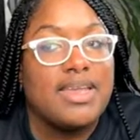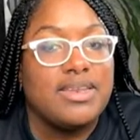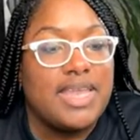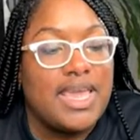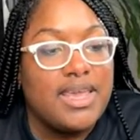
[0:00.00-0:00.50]

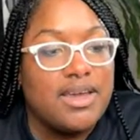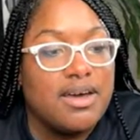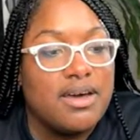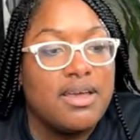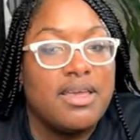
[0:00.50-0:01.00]

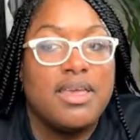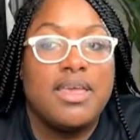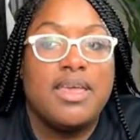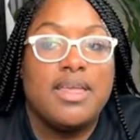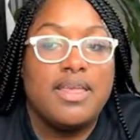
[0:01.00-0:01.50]
data
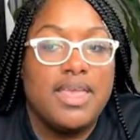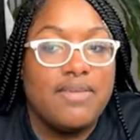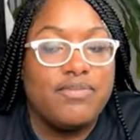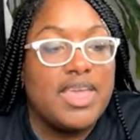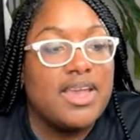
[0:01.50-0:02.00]

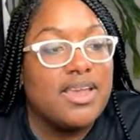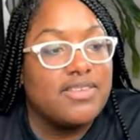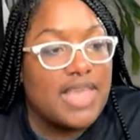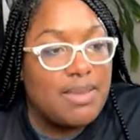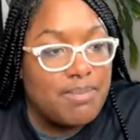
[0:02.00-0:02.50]
if there is
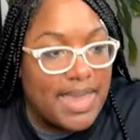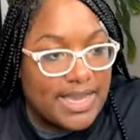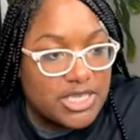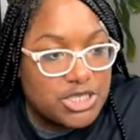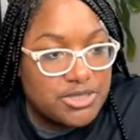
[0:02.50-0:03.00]
a
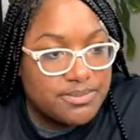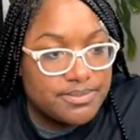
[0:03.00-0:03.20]
match.